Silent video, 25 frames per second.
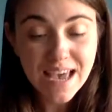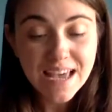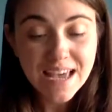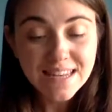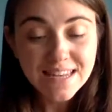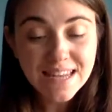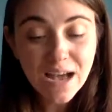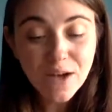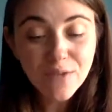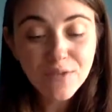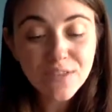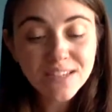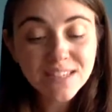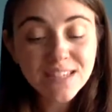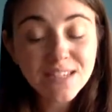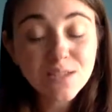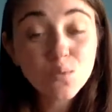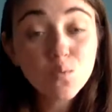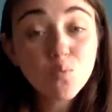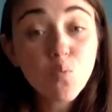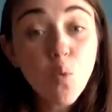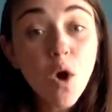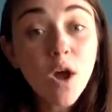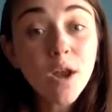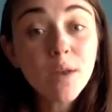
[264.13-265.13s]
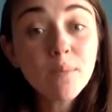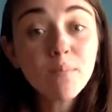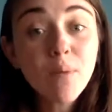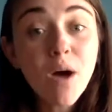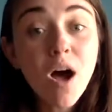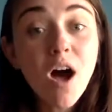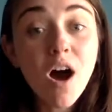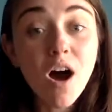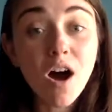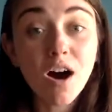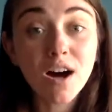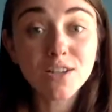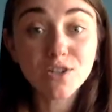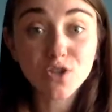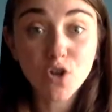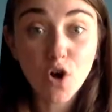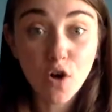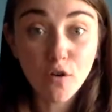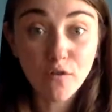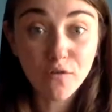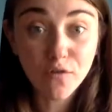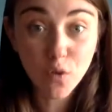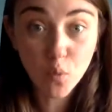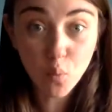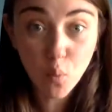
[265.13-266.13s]
Now, this is one part
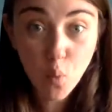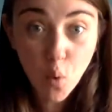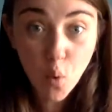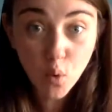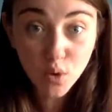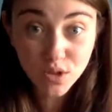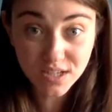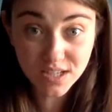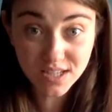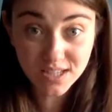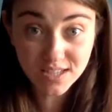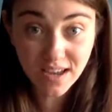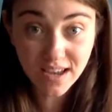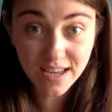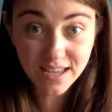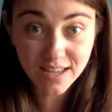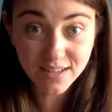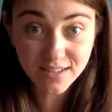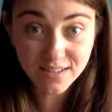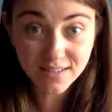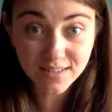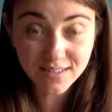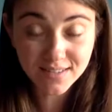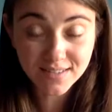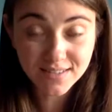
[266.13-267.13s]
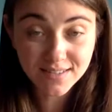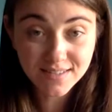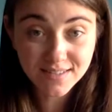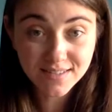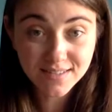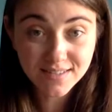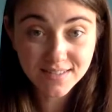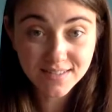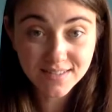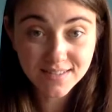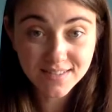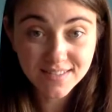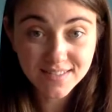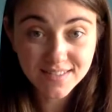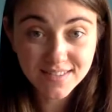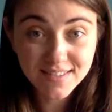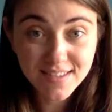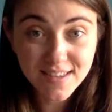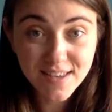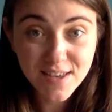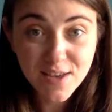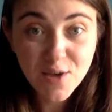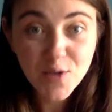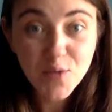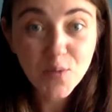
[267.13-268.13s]
of the water cycle,
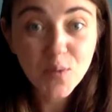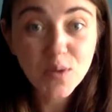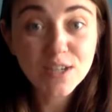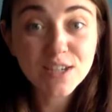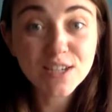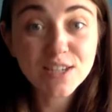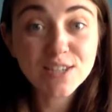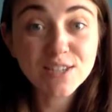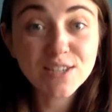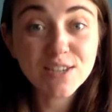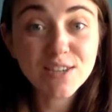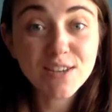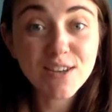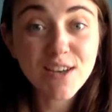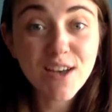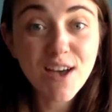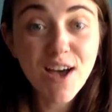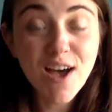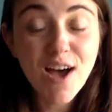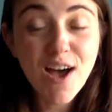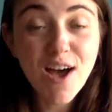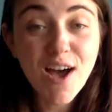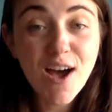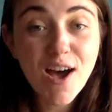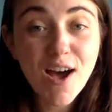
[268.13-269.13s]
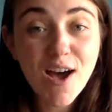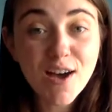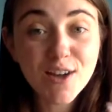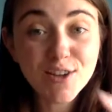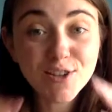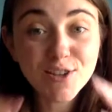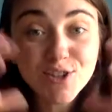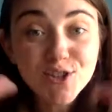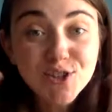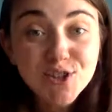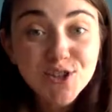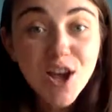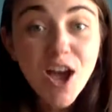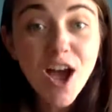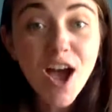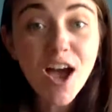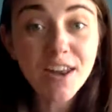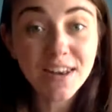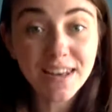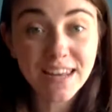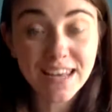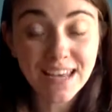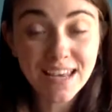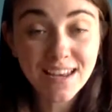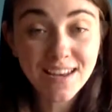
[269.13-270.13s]
which is a
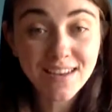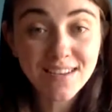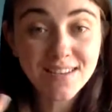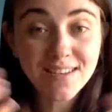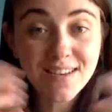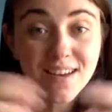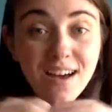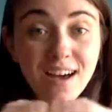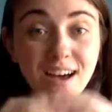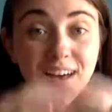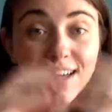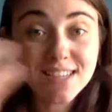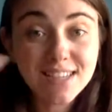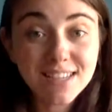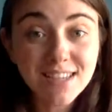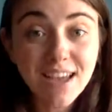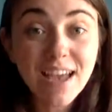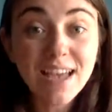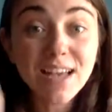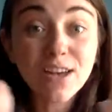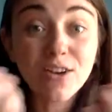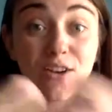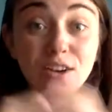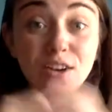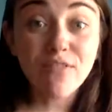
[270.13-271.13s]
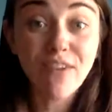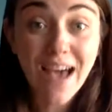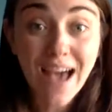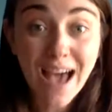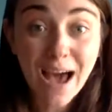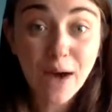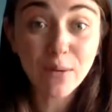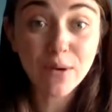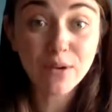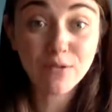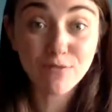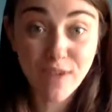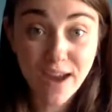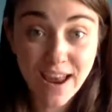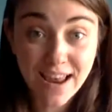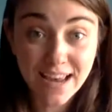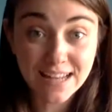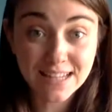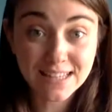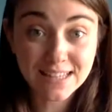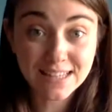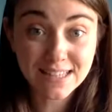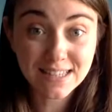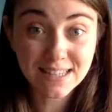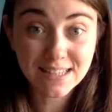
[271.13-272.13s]
journey, a cycle of how it
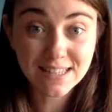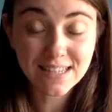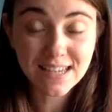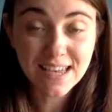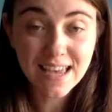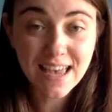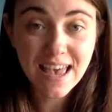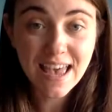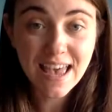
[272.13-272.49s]
rains.